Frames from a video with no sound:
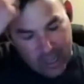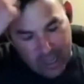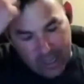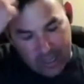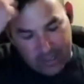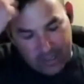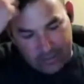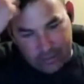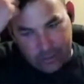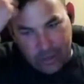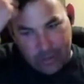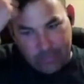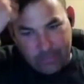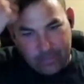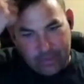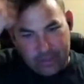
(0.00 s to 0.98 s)
at, remember.
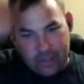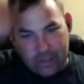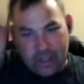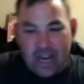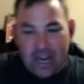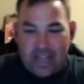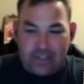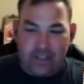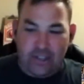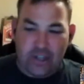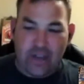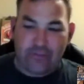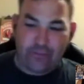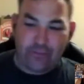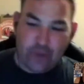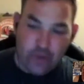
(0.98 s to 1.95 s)
Uh, shout
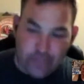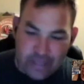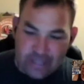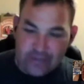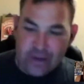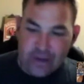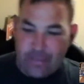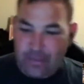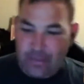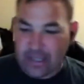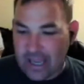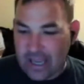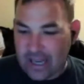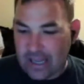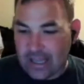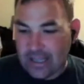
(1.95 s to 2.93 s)
out to Jeff Ruby's
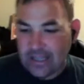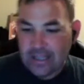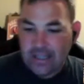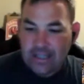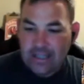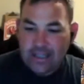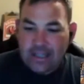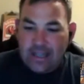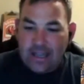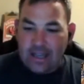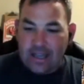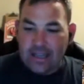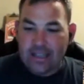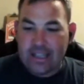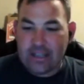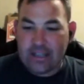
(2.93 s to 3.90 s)
Tropicana.
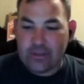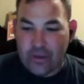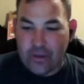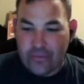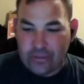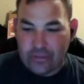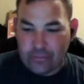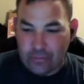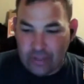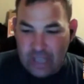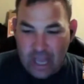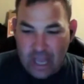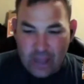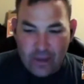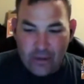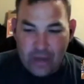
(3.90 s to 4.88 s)
Uh, he drove a
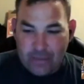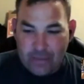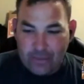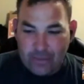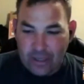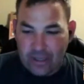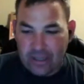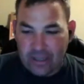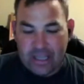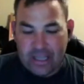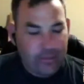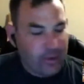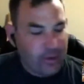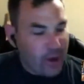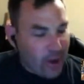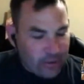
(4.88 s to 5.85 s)
yellow Hummer.
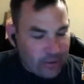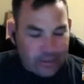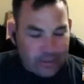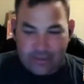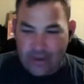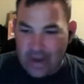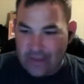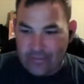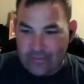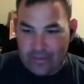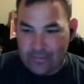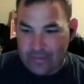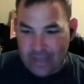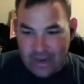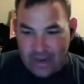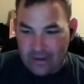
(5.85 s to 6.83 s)
He would always
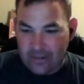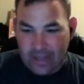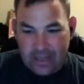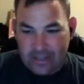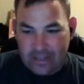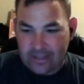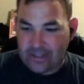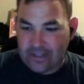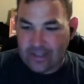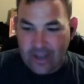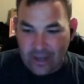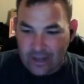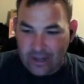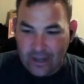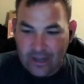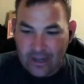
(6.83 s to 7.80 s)
drive them there like a
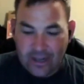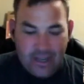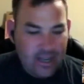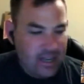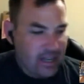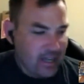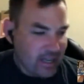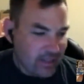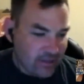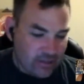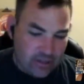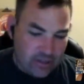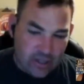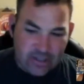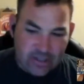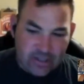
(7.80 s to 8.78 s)
sucker.
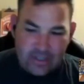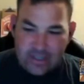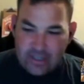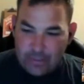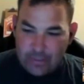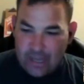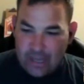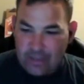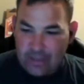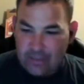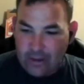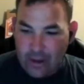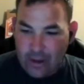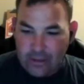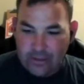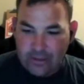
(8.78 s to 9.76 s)
And Justin Smith
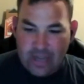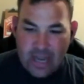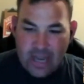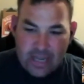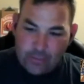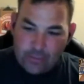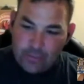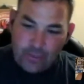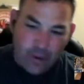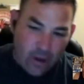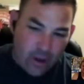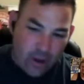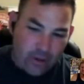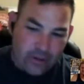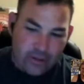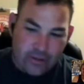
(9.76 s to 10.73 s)
and all those guys would put
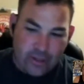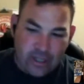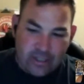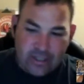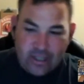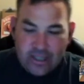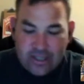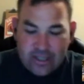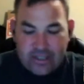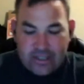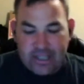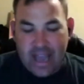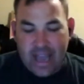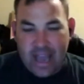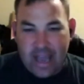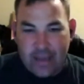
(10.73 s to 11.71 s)
all their drinks on his
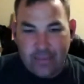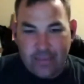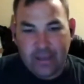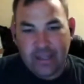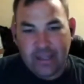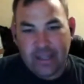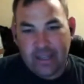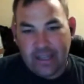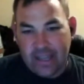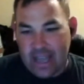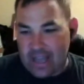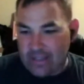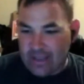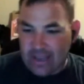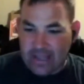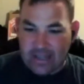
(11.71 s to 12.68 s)
tab
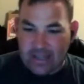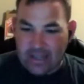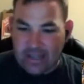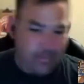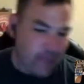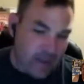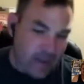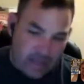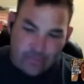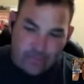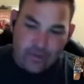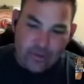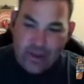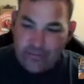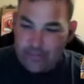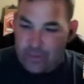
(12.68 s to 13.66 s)
and
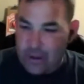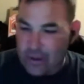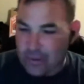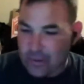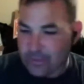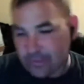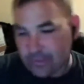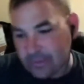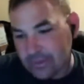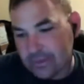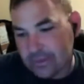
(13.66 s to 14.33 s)
then make them drive them